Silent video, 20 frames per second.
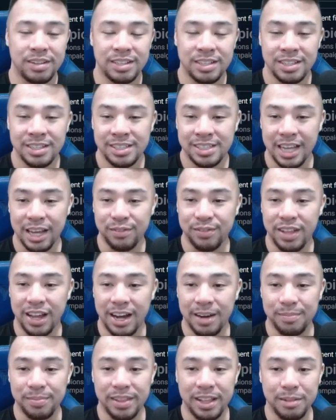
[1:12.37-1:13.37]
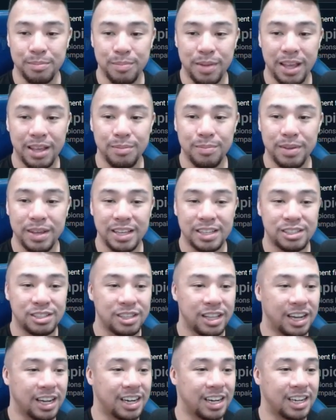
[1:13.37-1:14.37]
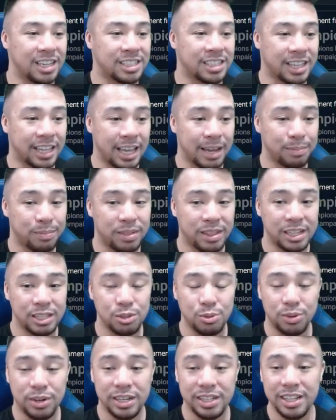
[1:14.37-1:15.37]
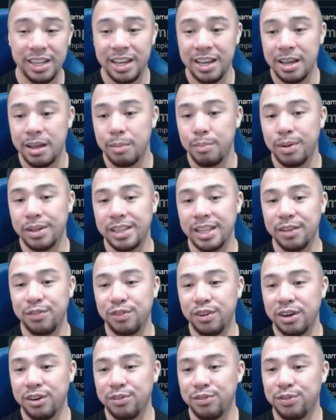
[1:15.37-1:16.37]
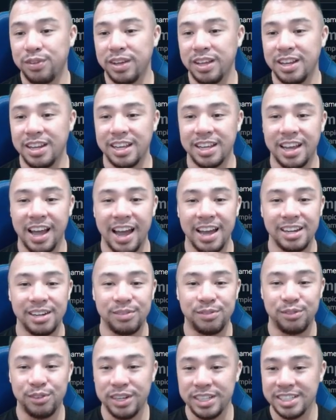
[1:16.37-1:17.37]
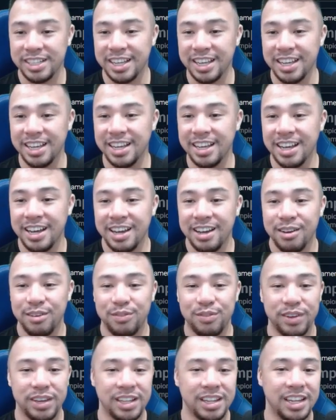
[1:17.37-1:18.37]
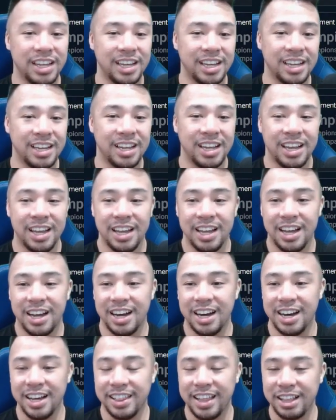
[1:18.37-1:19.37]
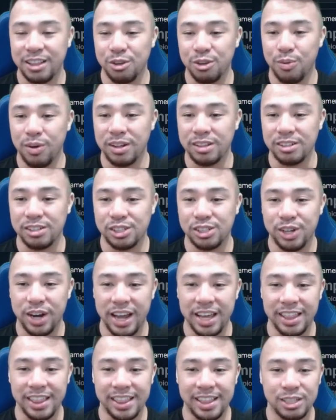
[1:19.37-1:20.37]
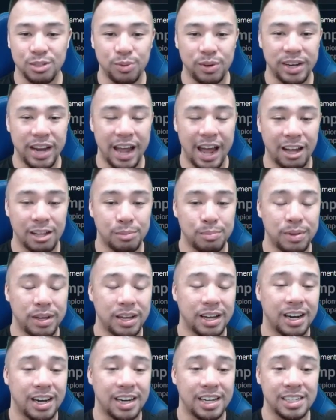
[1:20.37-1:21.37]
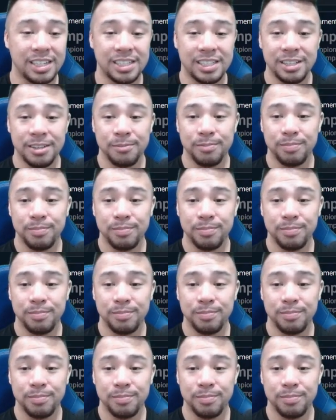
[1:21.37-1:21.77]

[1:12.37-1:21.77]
saved up, then maybe skip this one. But if you're feeling kind of risky, feeling that you want to try this one out, because